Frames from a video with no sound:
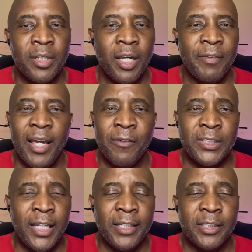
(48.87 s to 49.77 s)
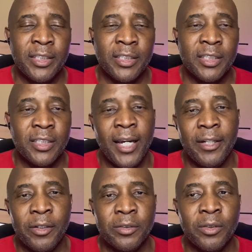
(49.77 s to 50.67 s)
I've always had this as a
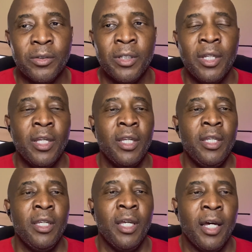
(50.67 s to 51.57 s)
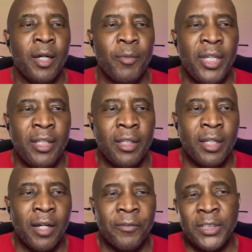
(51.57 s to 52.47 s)
side hustle.
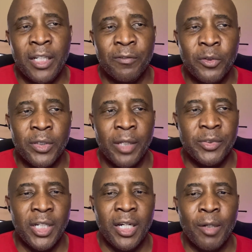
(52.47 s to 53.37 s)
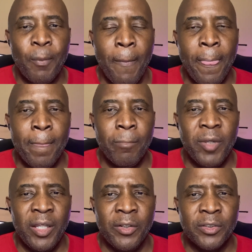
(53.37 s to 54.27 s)
And I always had a full-time job.
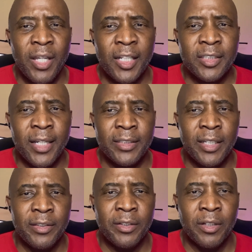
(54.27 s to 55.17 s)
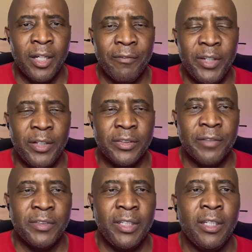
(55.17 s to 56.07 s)
And there's a lot of sites out there, a lot of videos
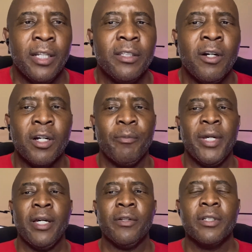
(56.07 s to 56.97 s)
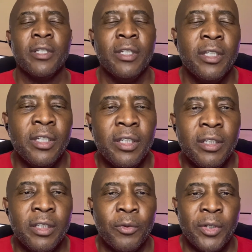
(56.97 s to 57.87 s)
I've seen that talk about,
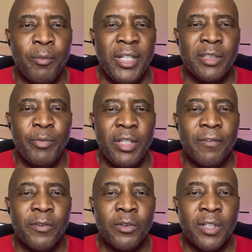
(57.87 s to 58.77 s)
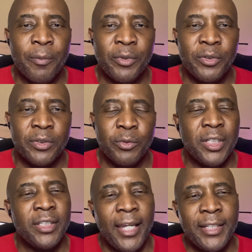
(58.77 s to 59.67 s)
what it means to be a full-time producer,
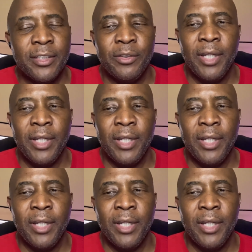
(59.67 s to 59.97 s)
what it takes to do